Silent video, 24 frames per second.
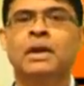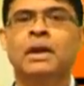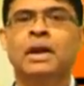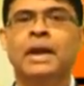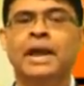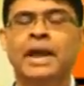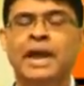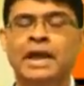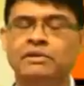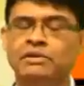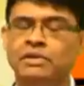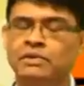
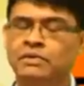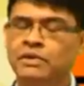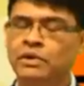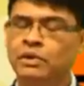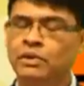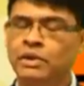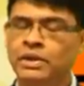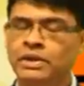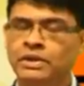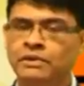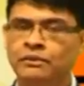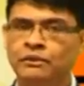And when we
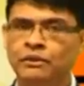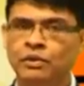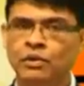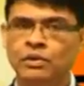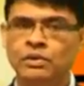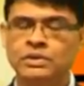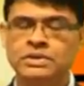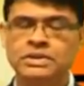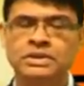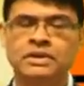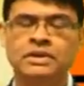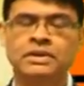look at the
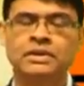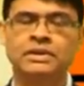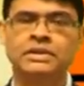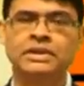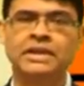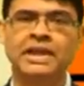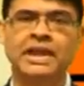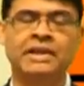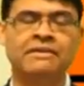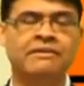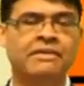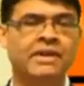flows,
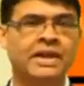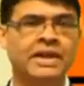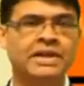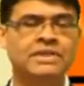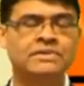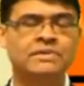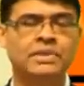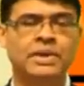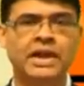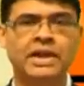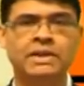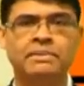the
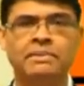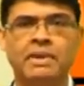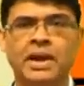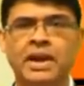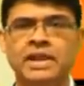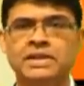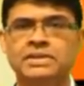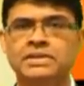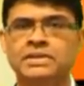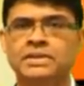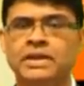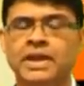FIs were net
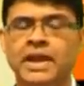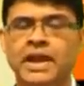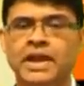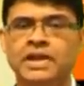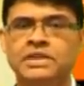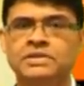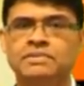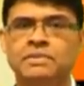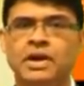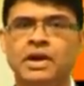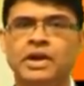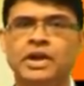buyers in the
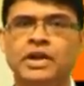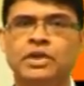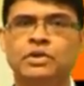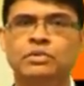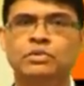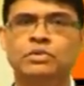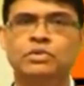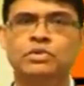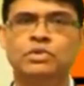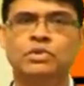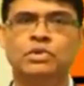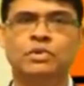cash market
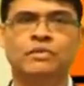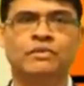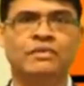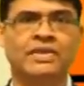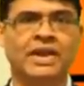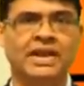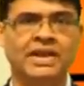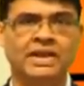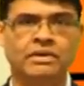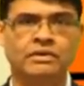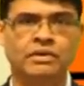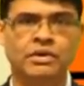to the tune of
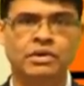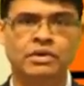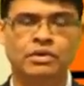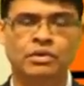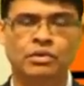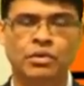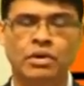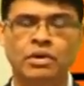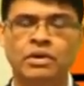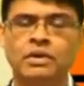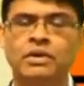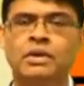900
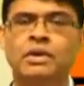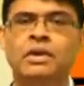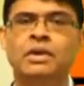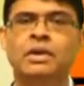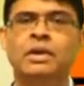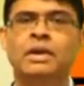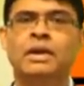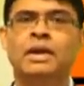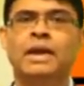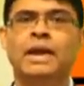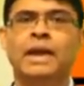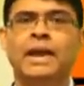crore,
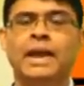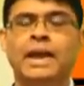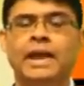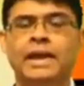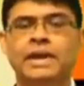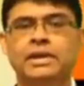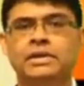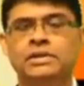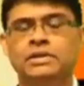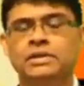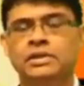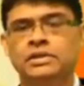
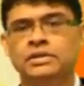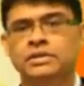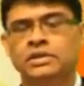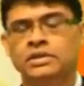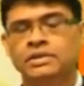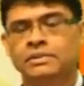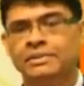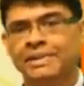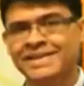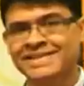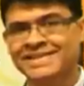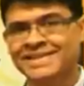and the
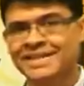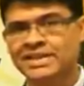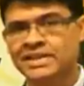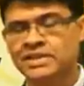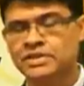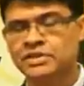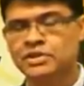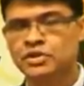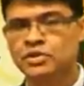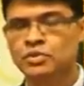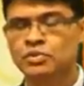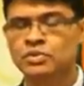domestic
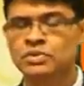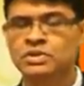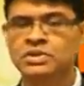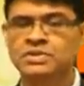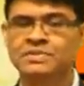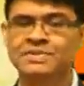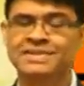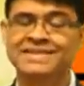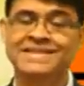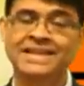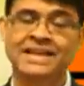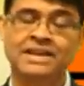
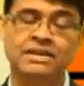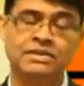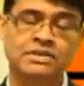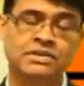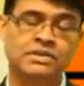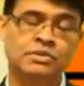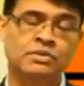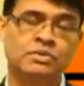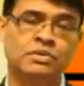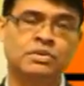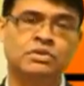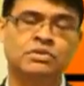institutions were
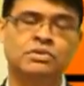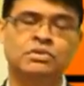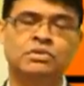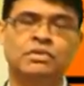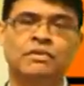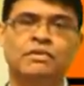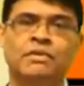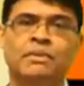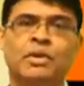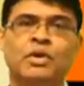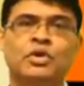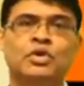sellers to the tune
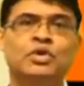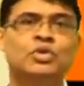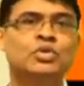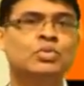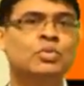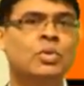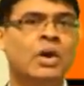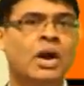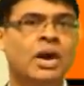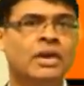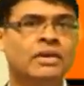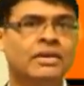of about
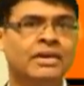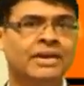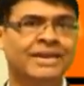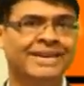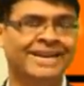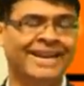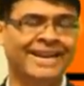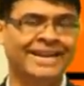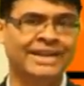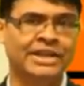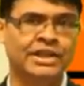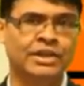
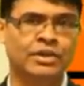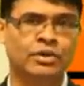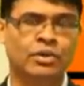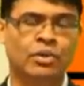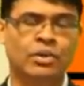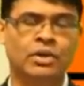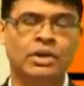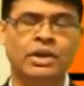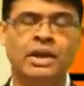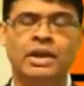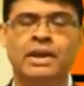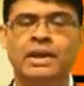290
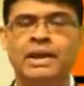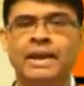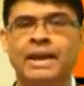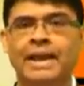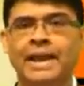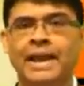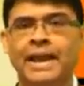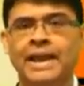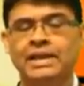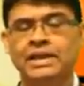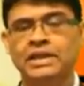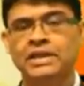crore,
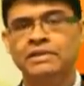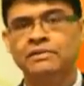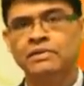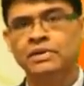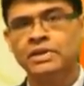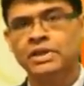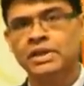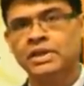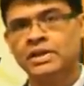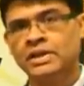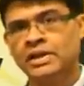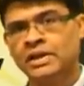and
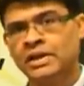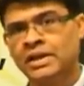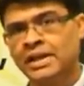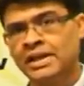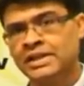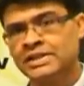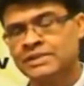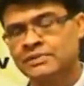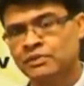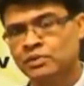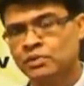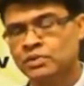even in
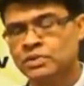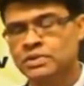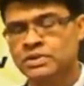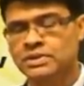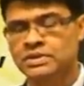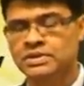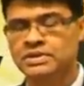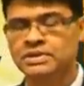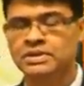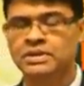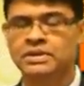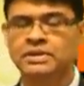index
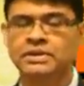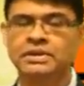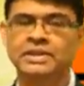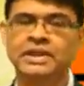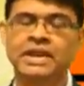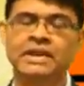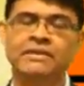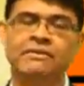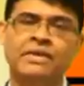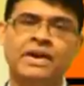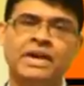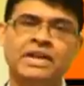futures,
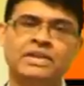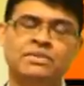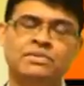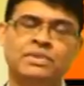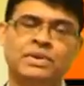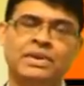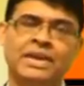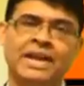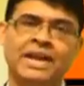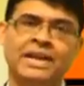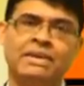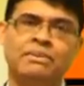the FIs
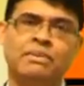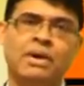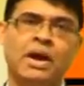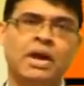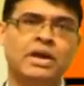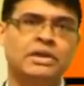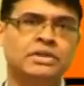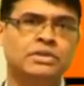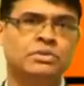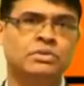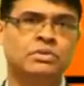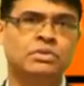were net
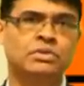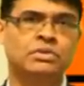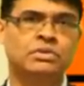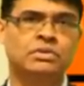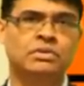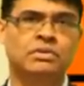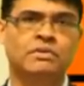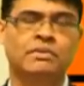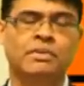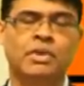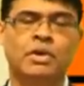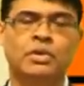buyers to the
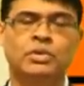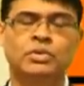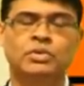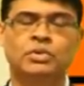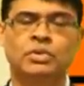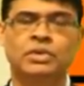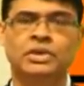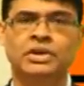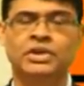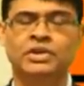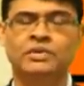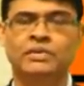tune of about
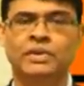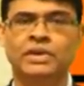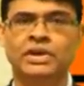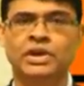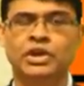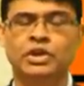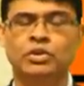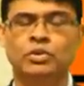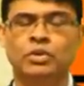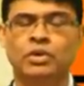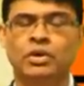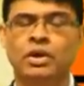
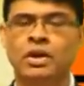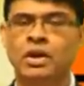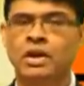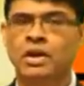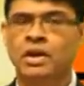220 crore.